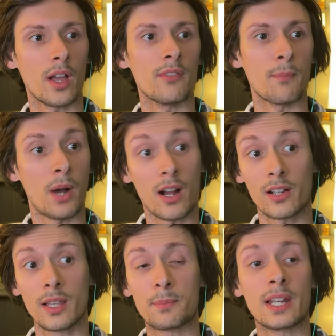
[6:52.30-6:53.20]
of
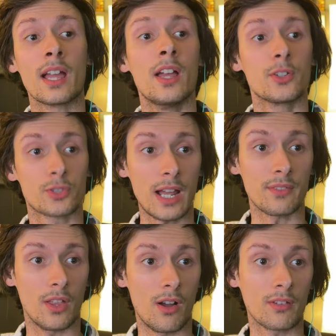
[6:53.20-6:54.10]
apocalyptic
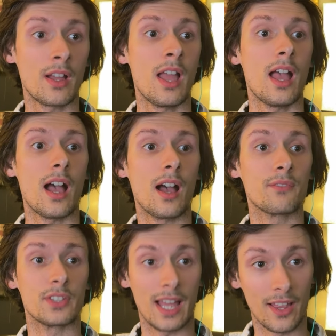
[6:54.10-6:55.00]
travelogue of
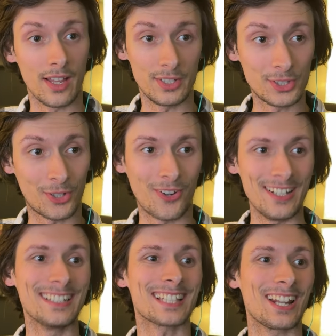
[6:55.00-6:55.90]
the LA
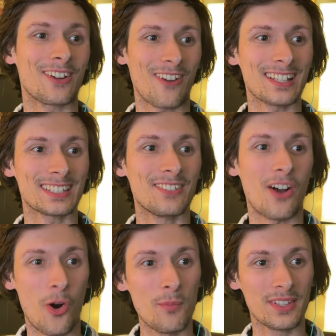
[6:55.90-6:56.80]
streets, an aggressive
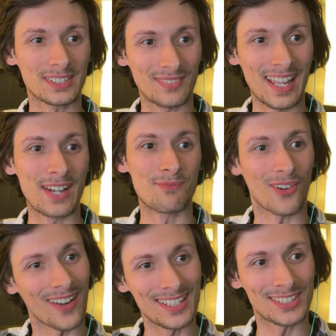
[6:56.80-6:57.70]
homeless man
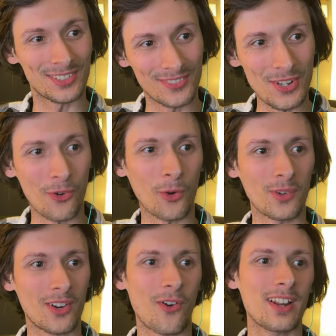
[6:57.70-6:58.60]
berates the viewer
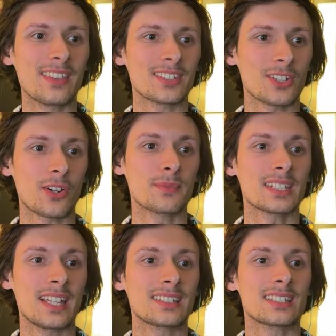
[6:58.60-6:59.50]
regarding the
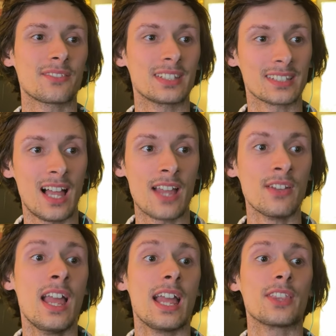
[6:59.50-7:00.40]
circumstances of his life
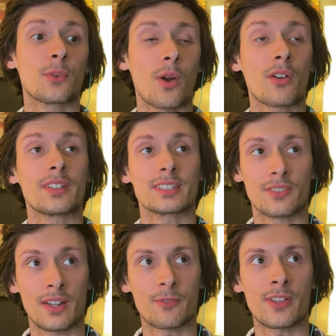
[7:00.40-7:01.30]
and the wrongness of
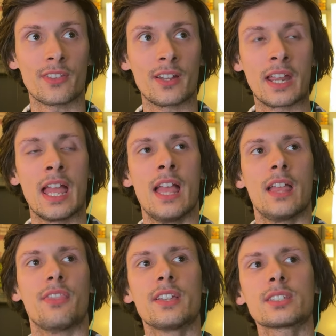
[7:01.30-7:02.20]
everything.
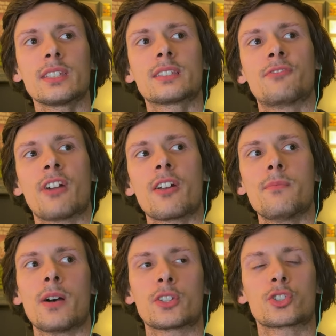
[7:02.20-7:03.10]
This is very
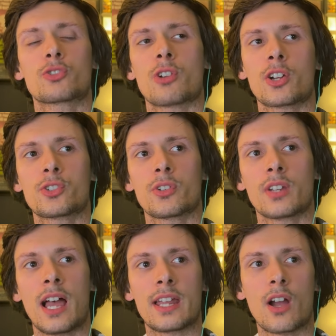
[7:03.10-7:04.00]
much structured
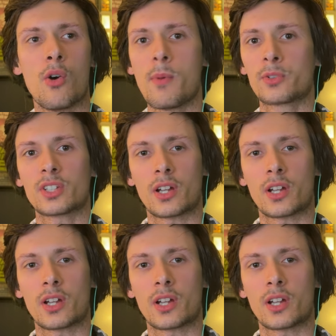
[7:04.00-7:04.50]
like almost a